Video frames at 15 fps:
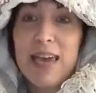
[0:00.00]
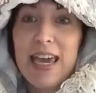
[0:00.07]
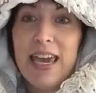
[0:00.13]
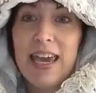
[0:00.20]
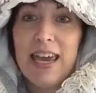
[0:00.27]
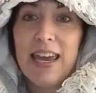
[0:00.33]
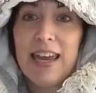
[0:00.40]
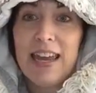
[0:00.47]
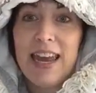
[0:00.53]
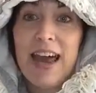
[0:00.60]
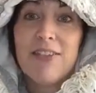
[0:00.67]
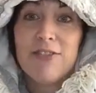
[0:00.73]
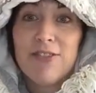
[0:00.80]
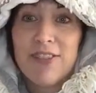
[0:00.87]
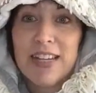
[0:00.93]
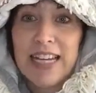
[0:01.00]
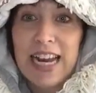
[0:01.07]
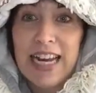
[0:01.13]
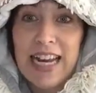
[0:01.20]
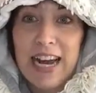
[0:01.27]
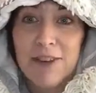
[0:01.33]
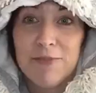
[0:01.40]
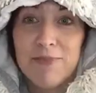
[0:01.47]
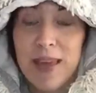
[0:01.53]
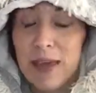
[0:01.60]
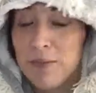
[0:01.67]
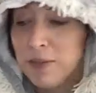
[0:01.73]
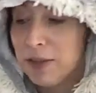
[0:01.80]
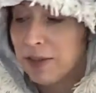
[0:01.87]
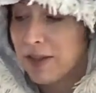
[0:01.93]
and have a fun night out
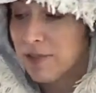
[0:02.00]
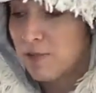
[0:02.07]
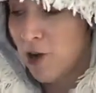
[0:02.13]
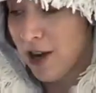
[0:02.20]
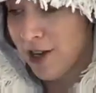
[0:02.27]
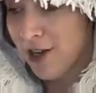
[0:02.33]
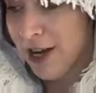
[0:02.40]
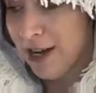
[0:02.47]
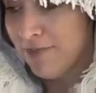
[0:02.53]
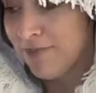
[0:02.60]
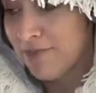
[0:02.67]
and build camaraderie.